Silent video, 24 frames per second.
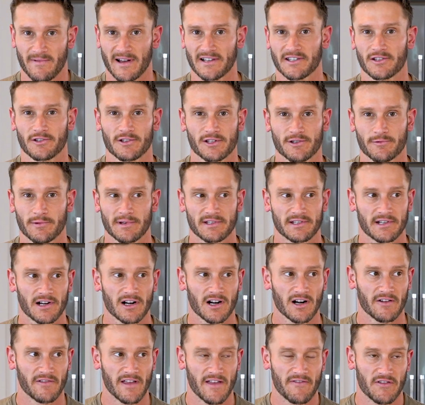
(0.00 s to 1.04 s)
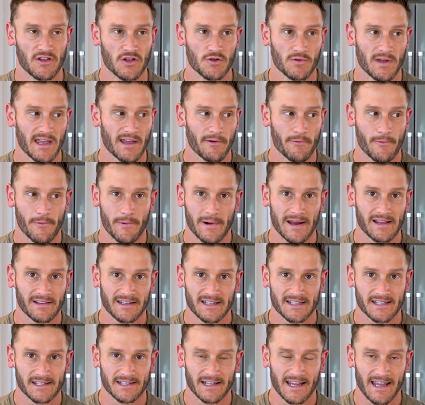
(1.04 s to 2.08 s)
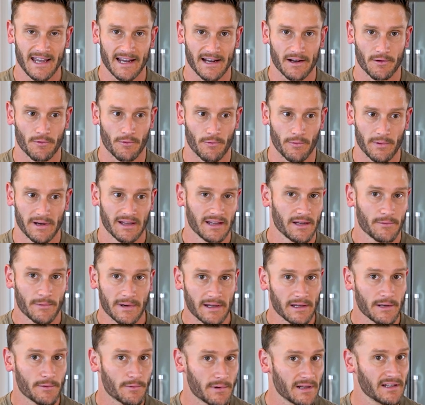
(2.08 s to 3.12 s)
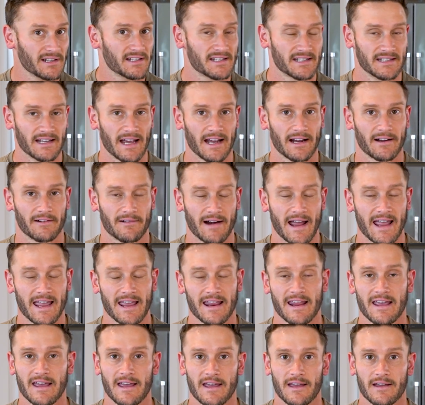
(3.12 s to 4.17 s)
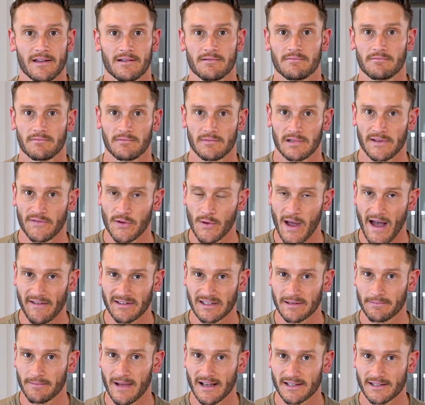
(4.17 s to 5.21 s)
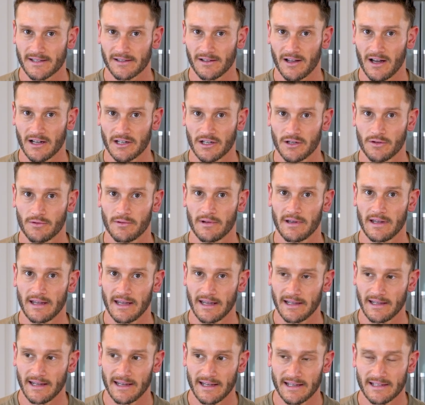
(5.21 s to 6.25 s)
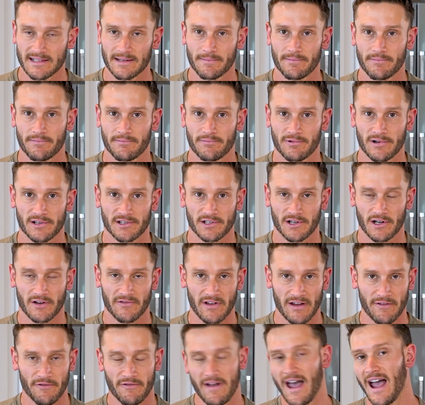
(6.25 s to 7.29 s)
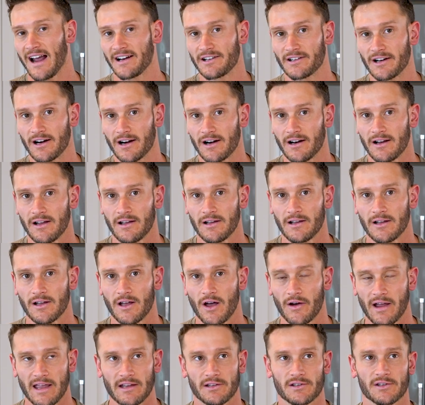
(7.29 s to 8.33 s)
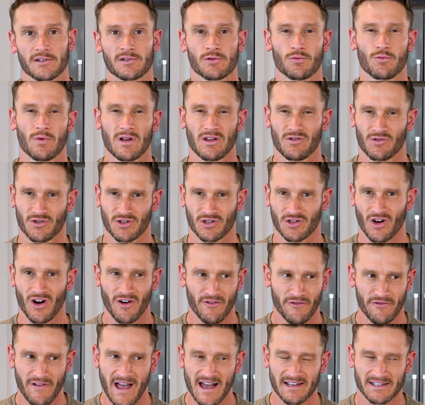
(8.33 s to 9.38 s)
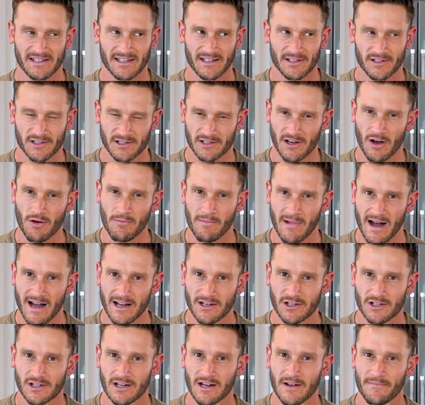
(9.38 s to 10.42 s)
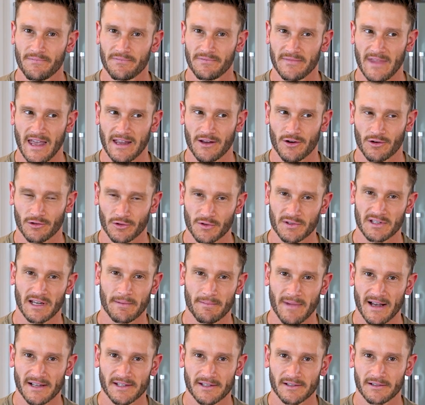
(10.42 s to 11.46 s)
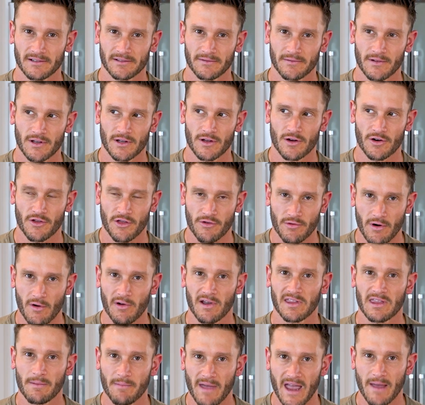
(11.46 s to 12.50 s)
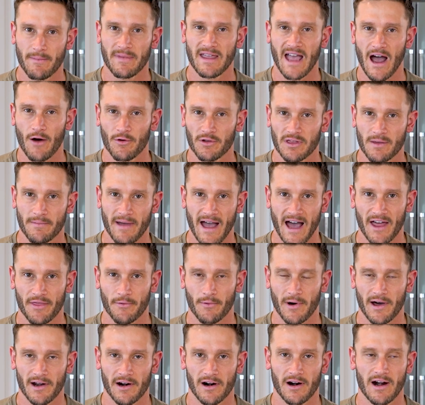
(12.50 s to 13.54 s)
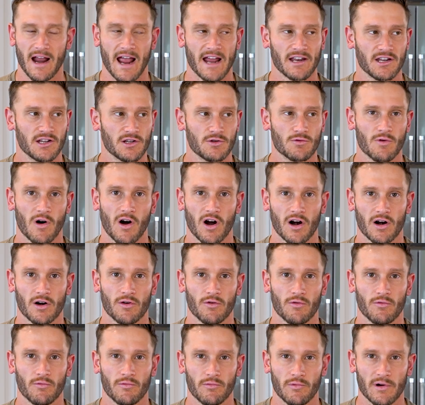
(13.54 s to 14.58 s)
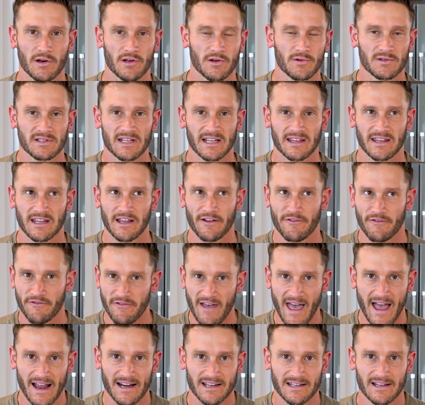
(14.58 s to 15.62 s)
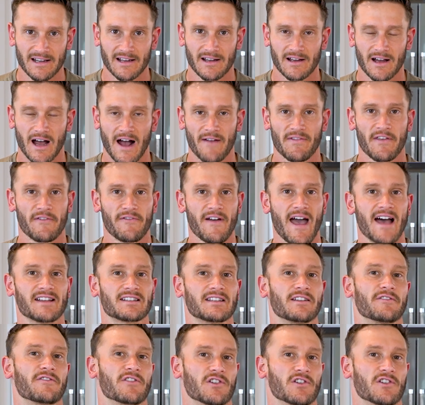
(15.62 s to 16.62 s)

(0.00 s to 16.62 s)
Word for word: Muscle is a reserve. If you get really sick, really, really, really sick, right? If you have some muscle on you, it is a preserving factor. Okay, so when you start fasting so much that you're losing muscle, you're throwing the baby out with the bathwater and you are reducing the effect of the fast in the